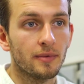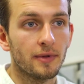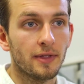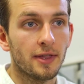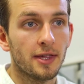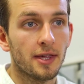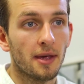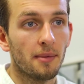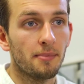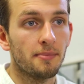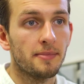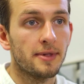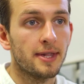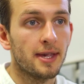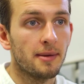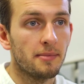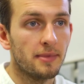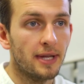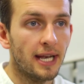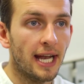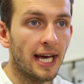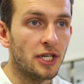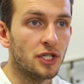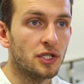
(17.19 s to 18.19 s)
with some
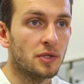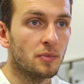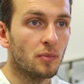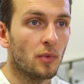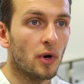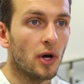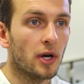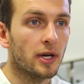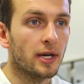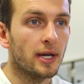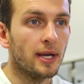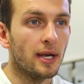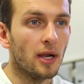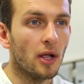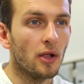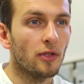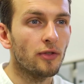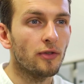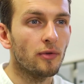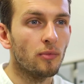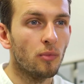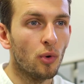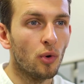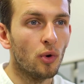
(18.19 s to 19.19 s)
simulation work and
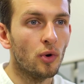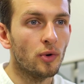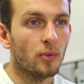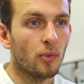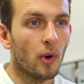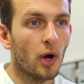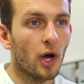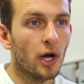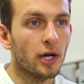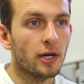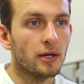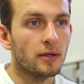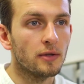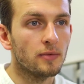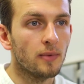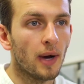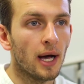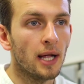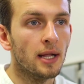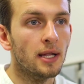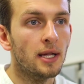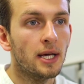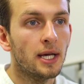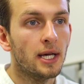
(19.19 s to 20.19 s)
lots of ward work as
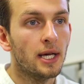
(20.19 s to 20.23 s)
well,